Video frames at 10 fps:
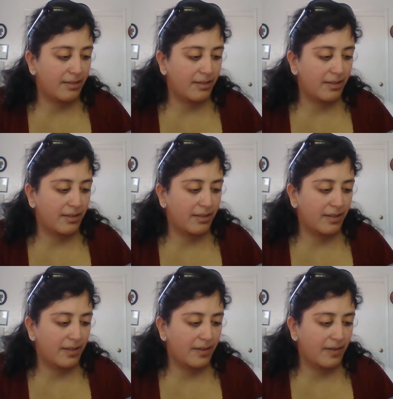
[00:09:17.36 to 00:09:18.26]

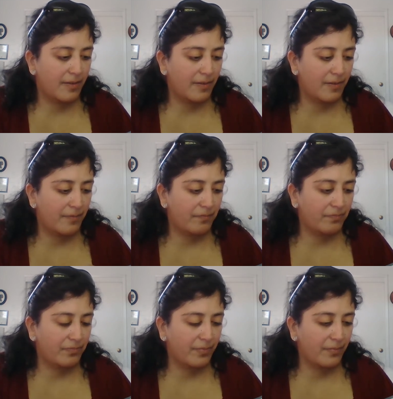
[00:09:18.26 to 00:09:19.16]

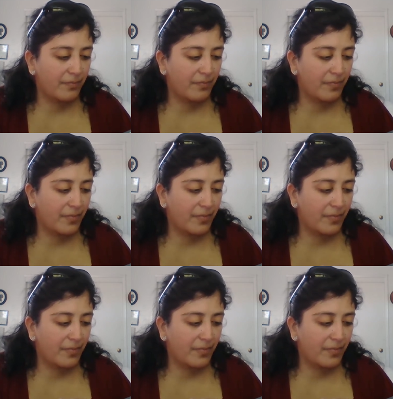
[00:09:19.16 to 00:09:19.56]
(no one is talking)